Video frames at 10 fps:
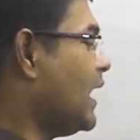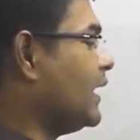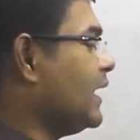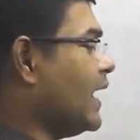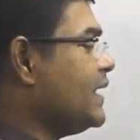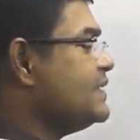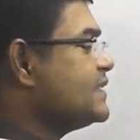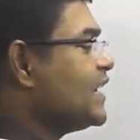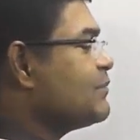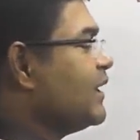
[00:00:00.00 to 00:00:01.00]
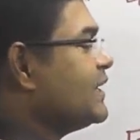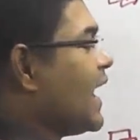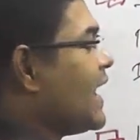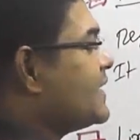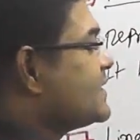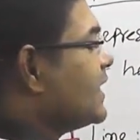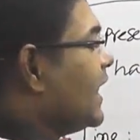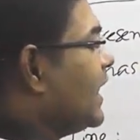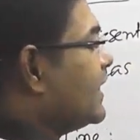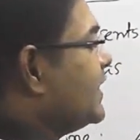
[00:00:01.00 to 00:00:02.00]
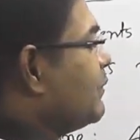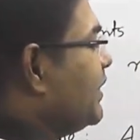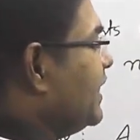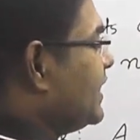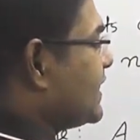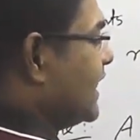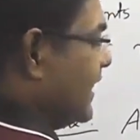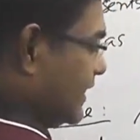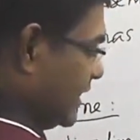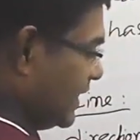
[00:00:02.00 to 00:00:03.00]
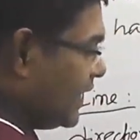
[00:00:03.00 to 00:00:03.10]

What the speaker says: A line segment has a definite length.